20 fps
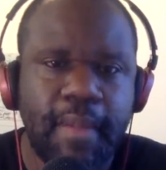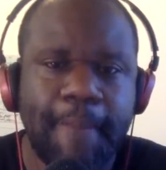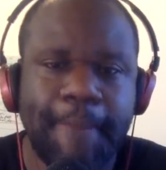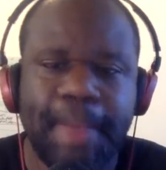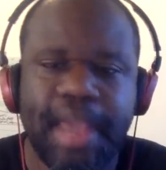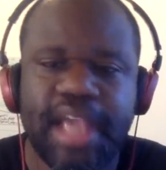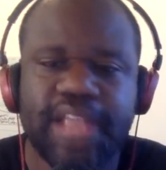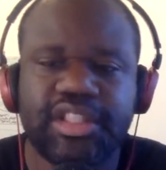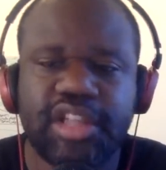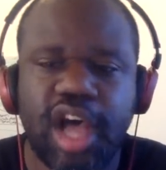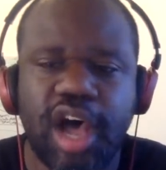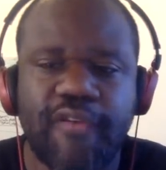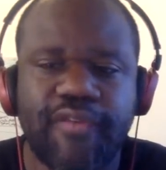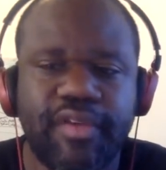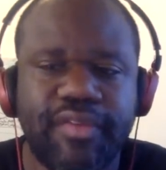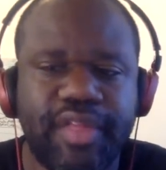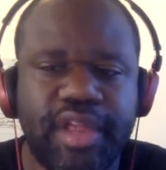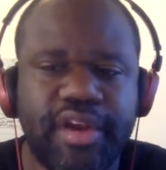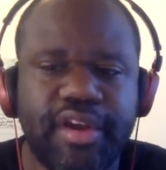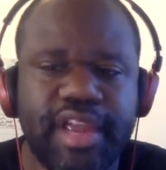based off
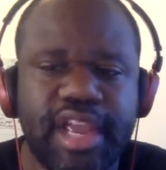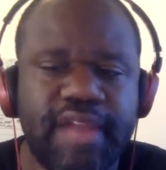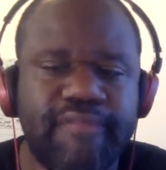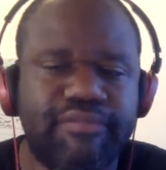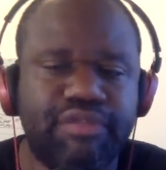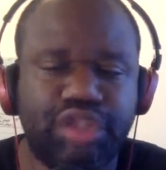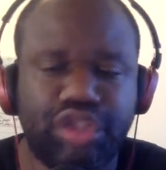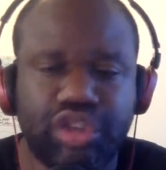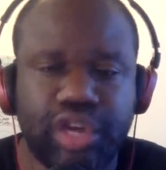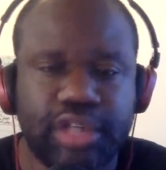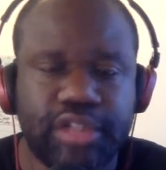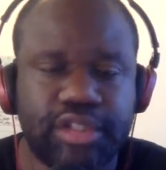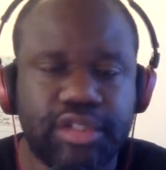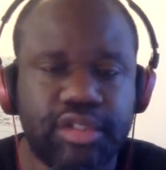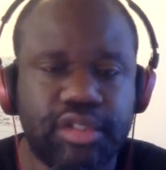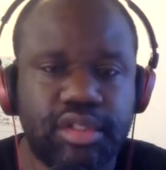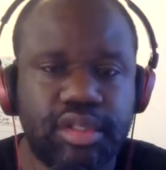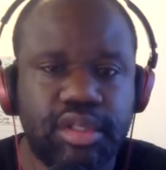of their infrastructure